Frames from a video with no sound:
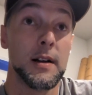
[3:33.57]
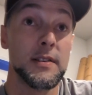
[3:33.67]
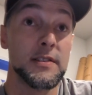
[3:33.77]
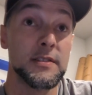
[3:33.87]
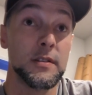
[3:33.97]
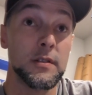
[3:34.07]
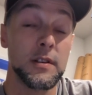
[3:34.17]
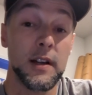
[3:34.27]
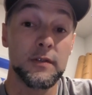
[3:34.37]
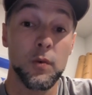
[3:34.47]
Still
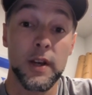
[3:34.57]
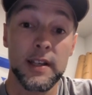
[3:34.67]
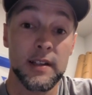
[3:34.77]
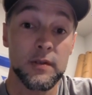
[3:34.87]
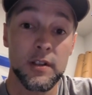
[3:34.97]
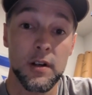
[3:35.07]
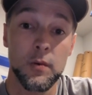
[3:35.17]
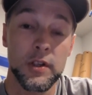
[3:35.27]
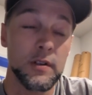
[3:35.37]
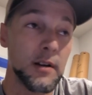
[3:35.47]
gonna have to wait.
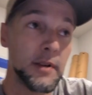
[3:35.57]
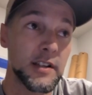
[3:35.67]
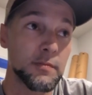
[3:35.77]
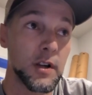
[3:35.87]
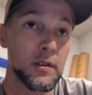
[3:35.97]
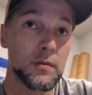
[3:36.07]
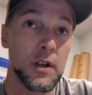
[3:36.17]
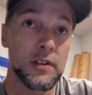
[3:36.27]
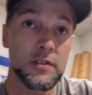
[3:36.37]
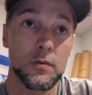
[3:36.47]
We do have Max Brown on the
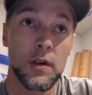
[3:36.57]
roster.